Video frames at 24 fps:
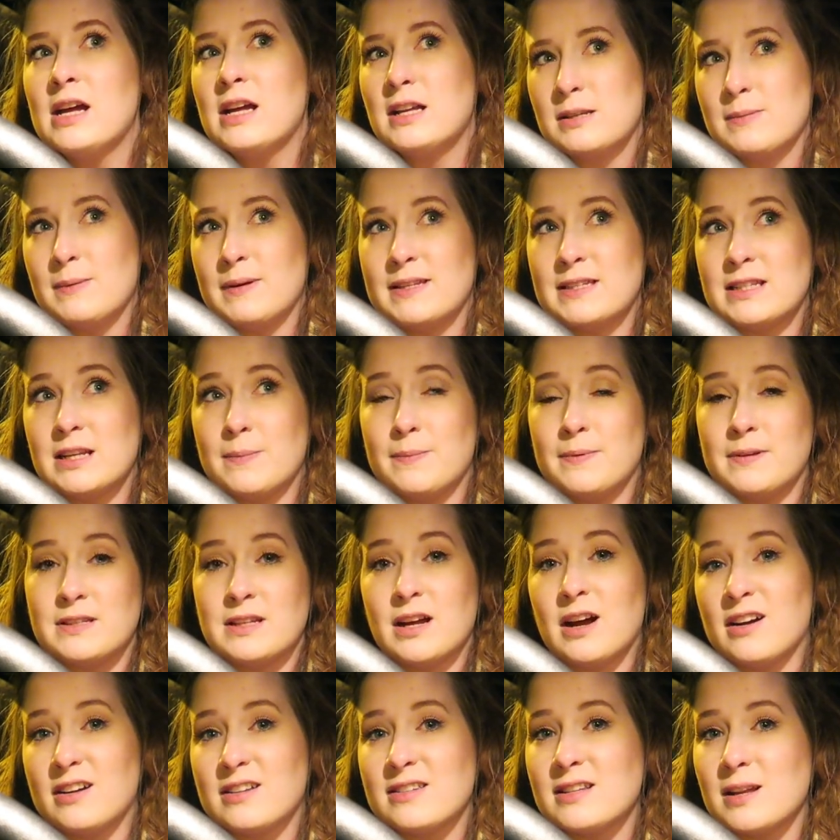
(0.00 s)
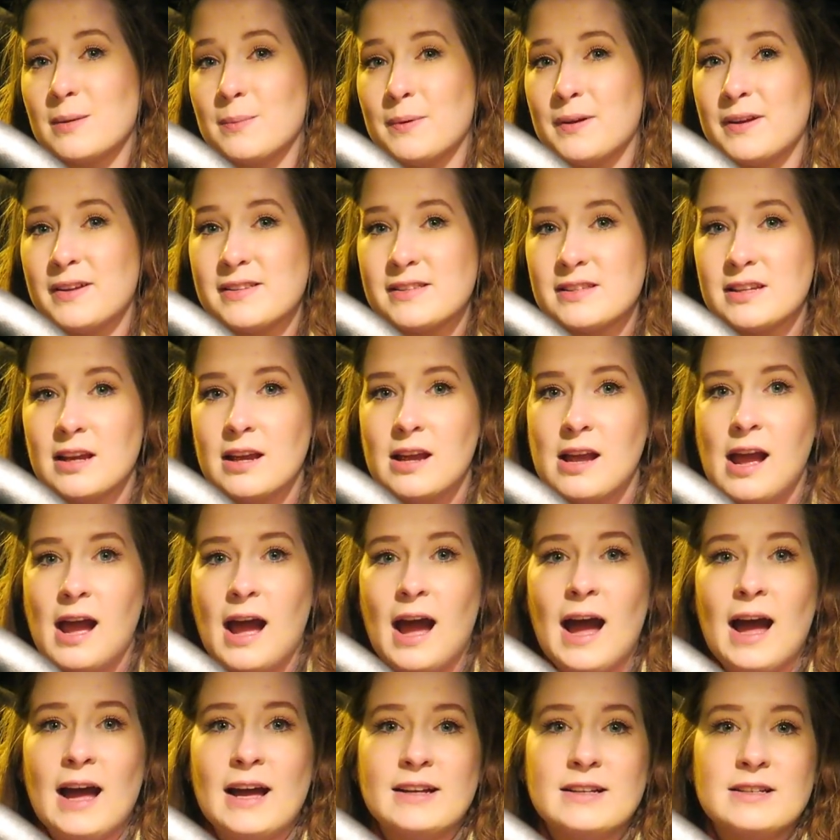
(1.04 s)
It's my slippers at Ugg slippers.
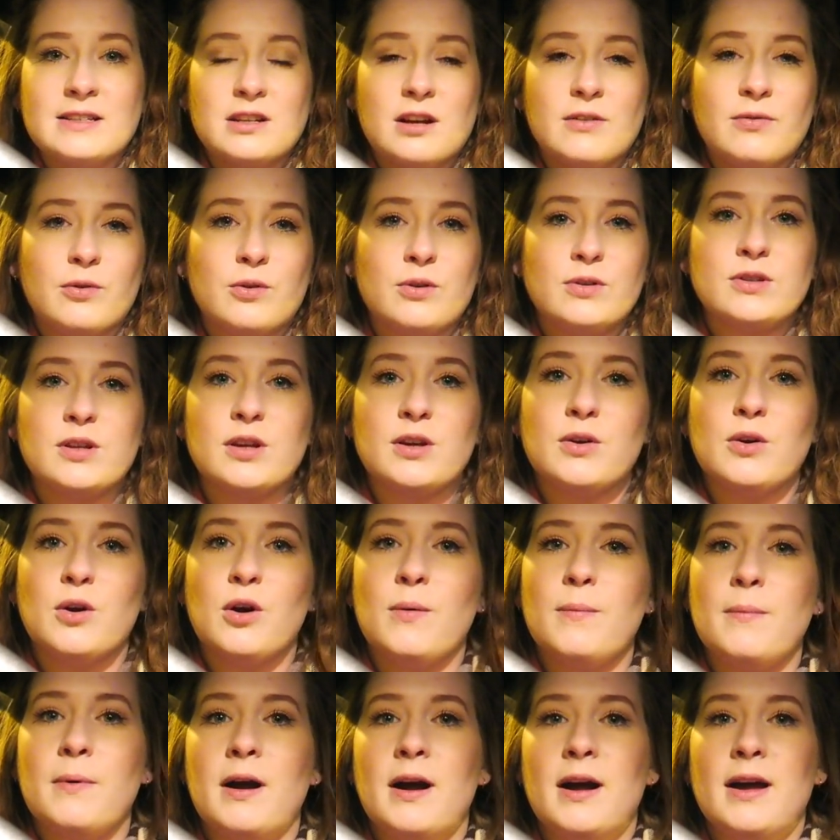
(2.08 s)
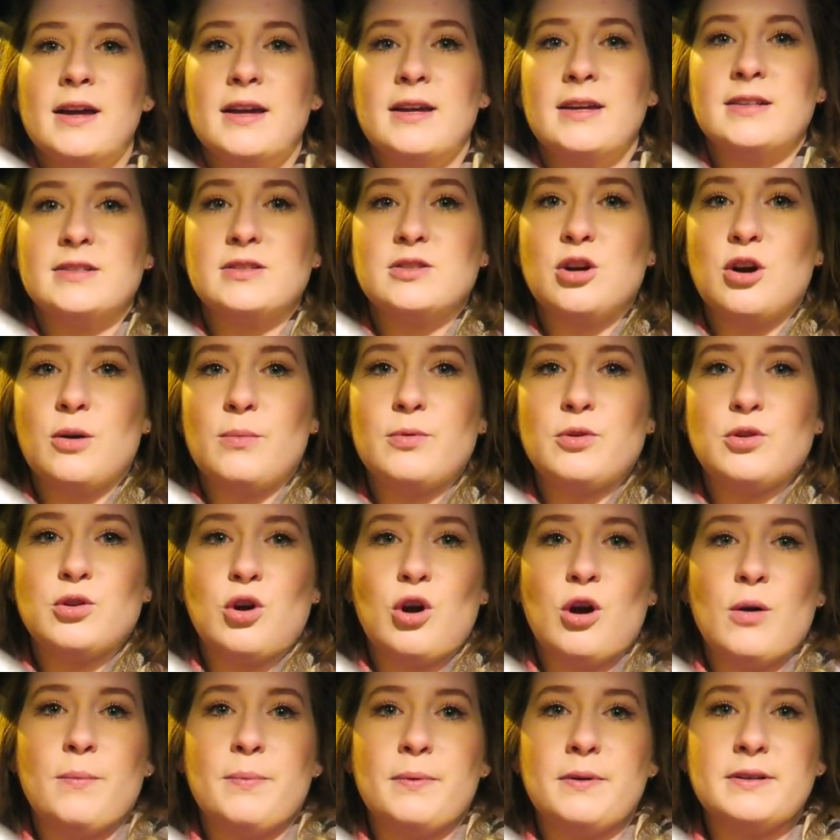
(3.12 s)
And I've also got my
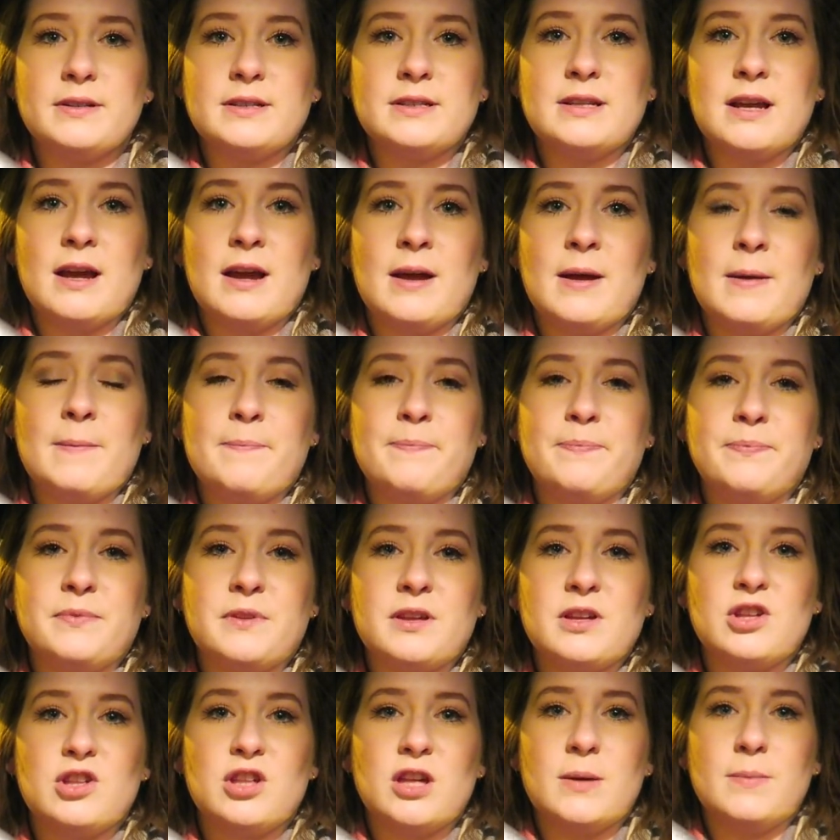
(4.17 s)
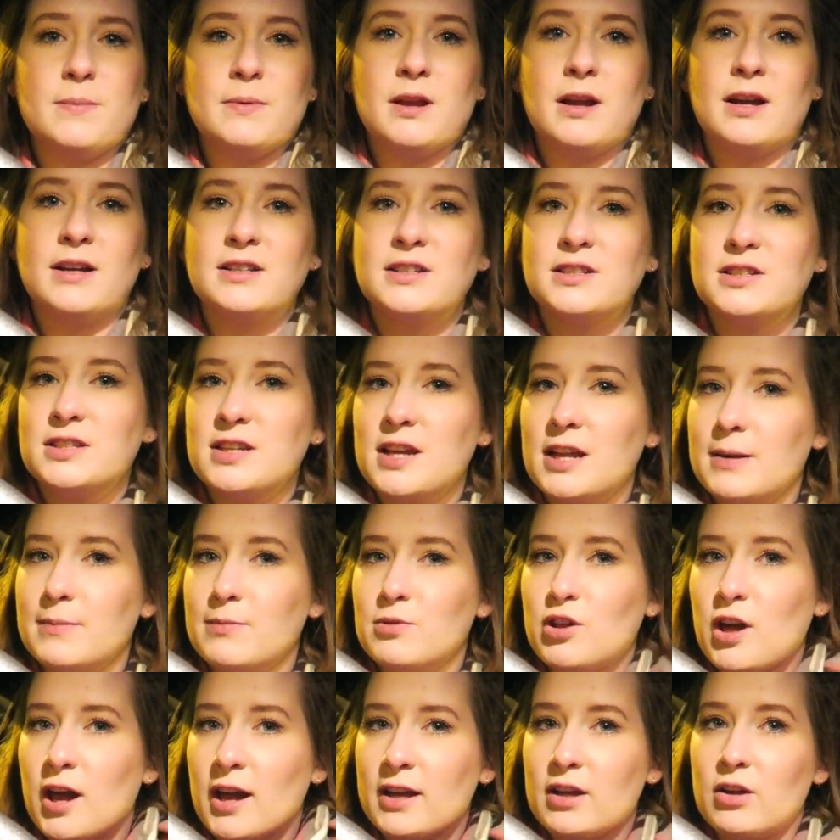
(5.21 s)
Topshop um, sheep line denim
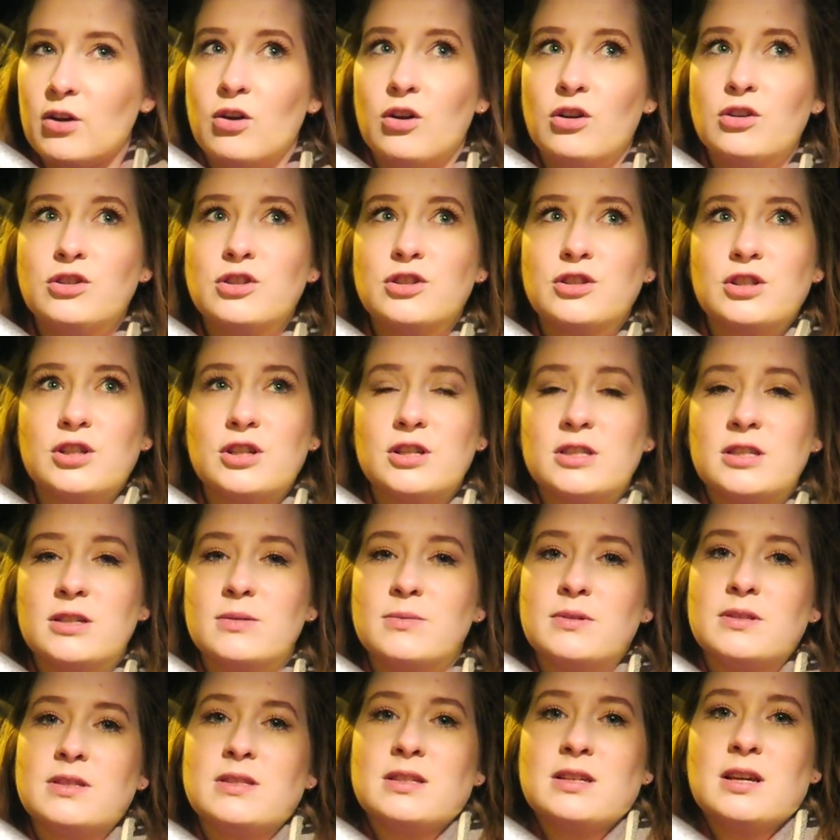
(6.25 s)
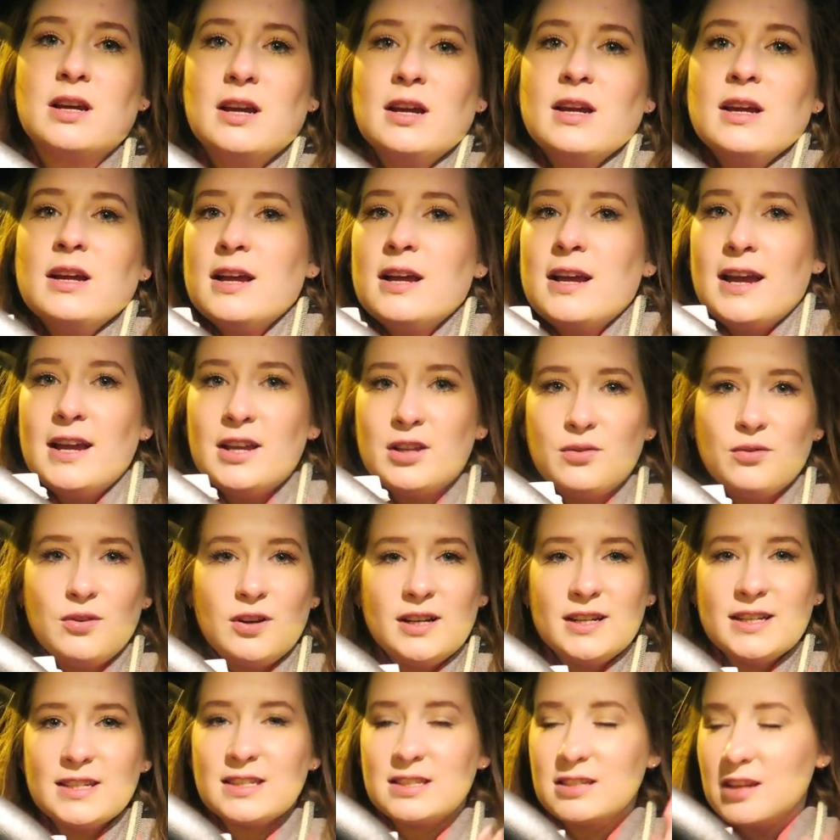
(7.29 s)
jacket on just because it was, it's
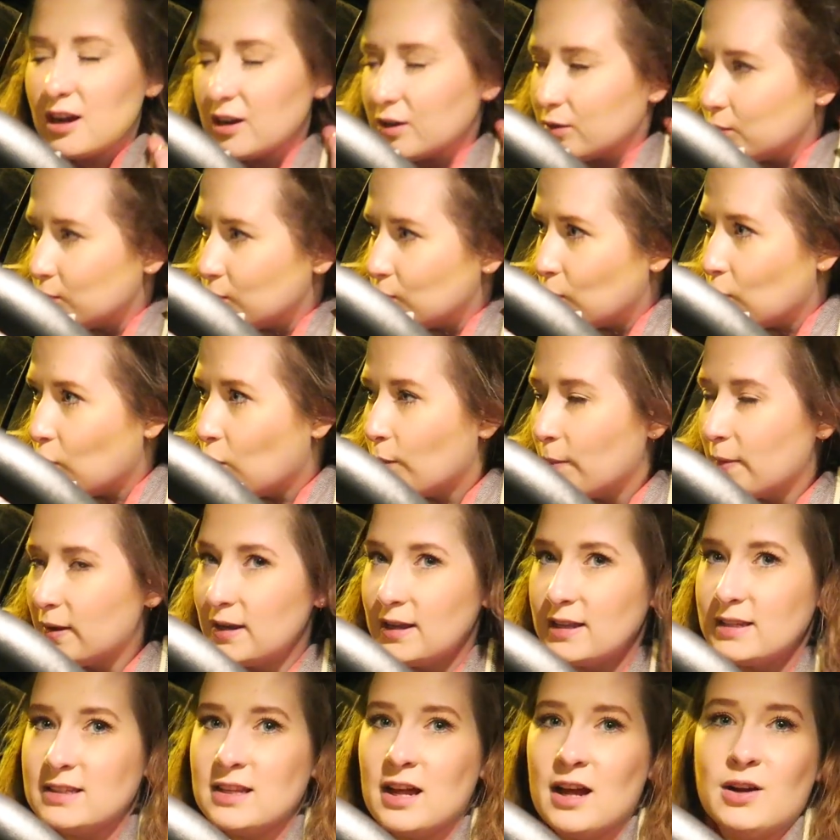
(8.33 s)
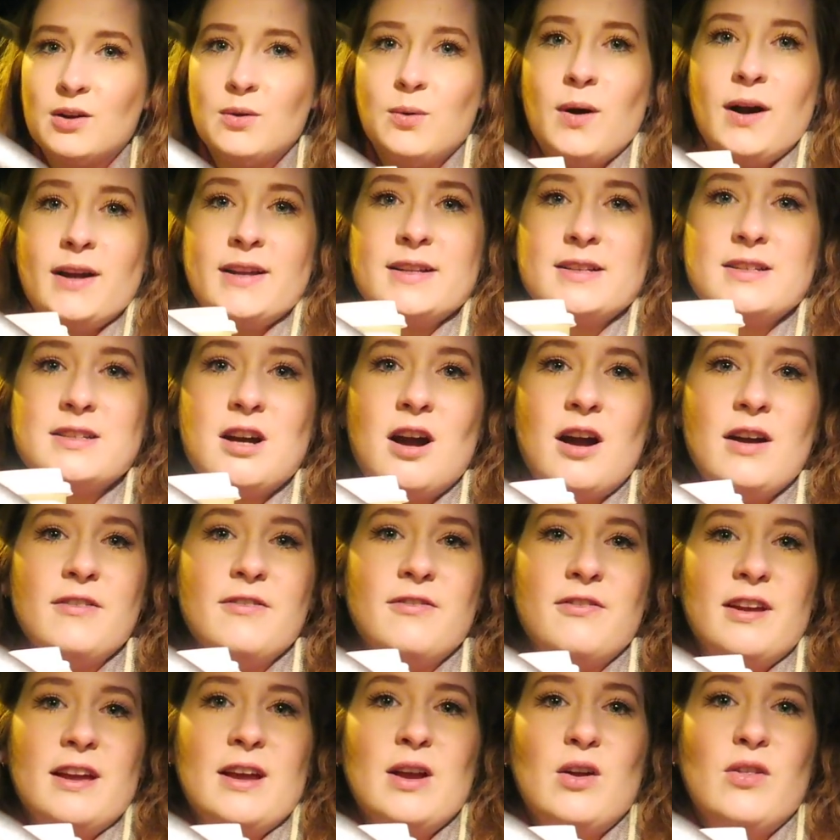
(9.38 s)
really snug and warm and it's like quite tight
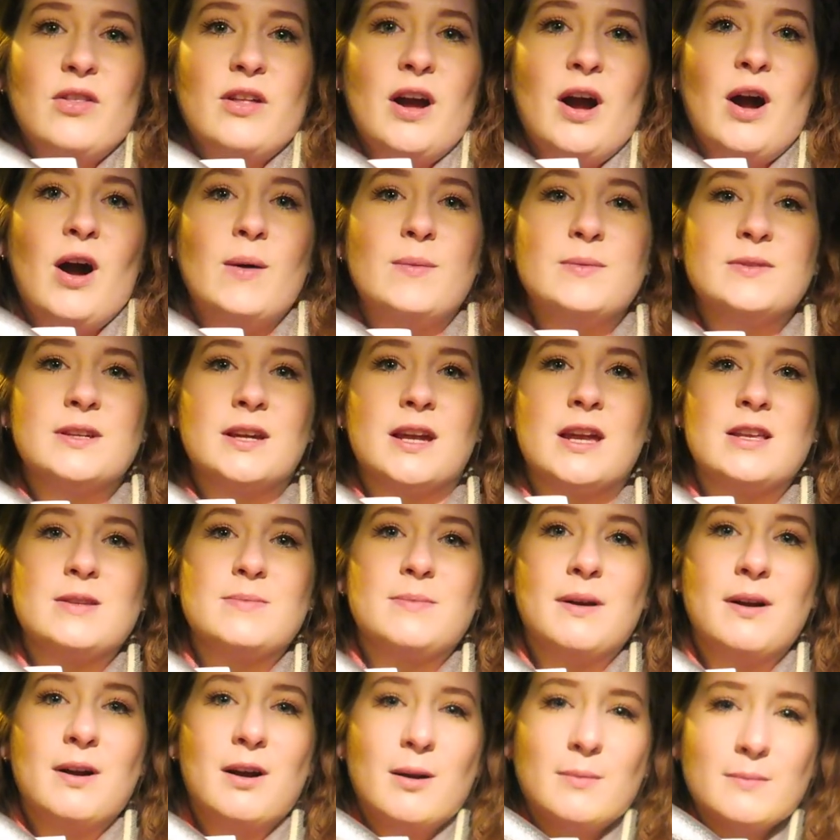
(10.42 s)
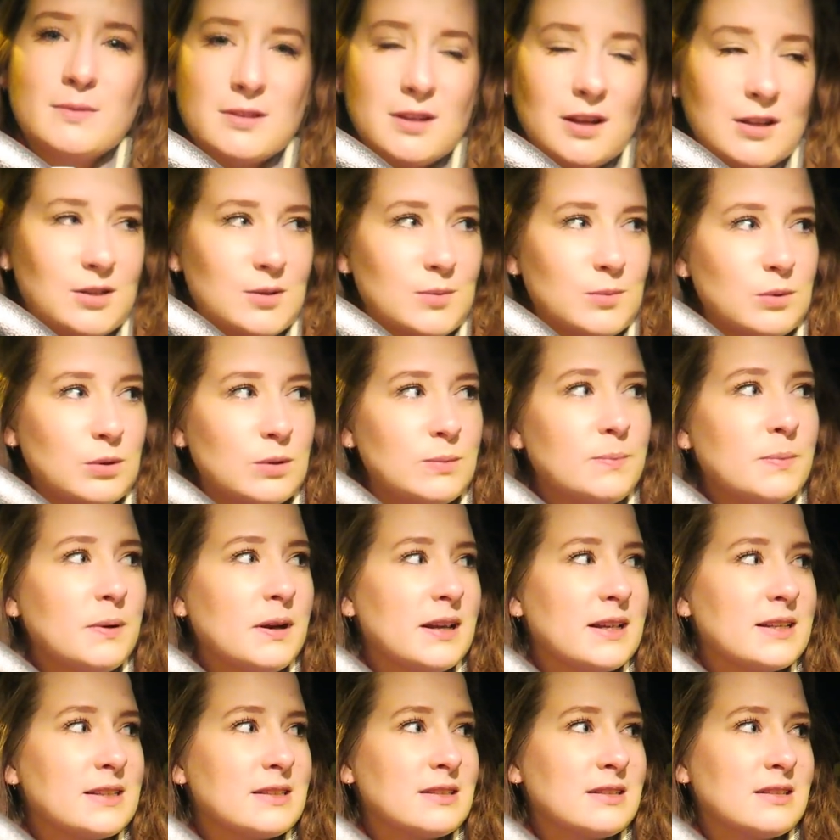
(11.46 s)
fitting on the arms, it keeps my arms nice and warm but
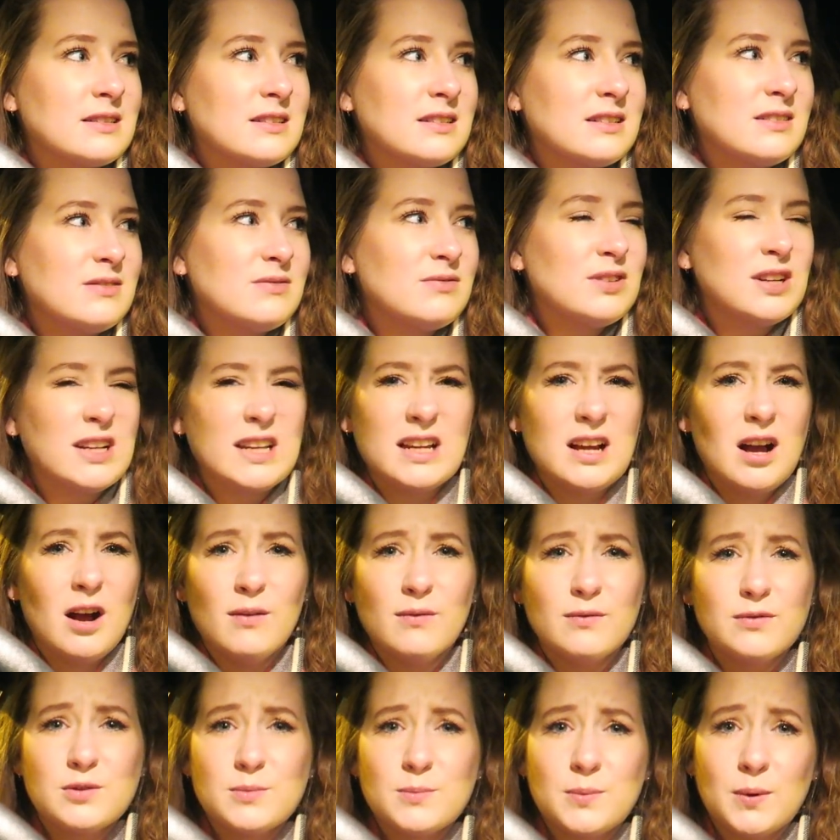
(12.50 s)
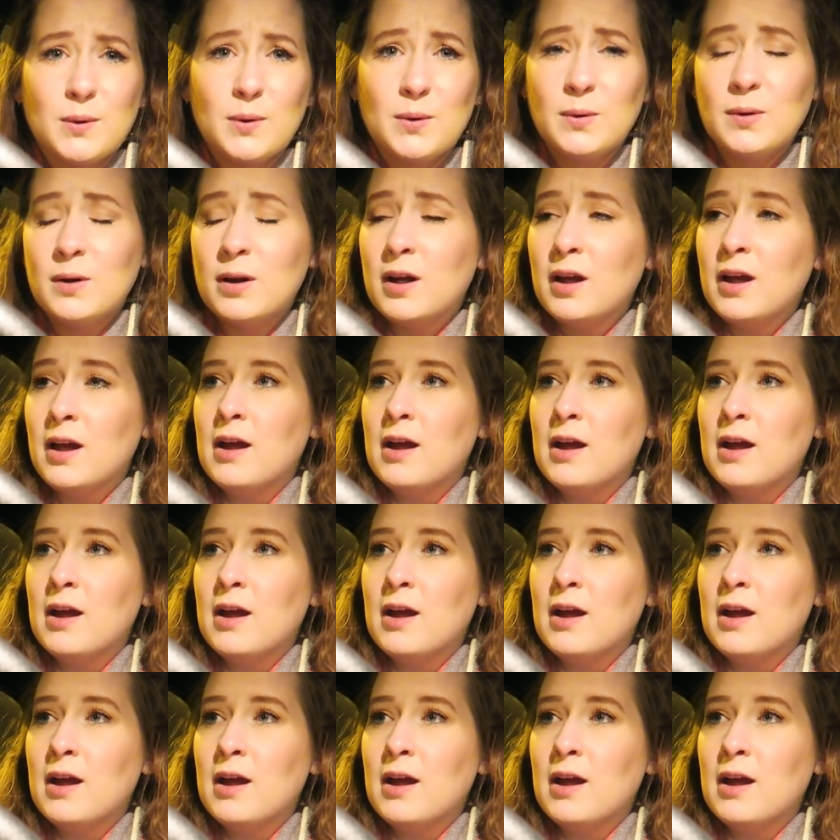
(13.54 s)
it's really comfortable.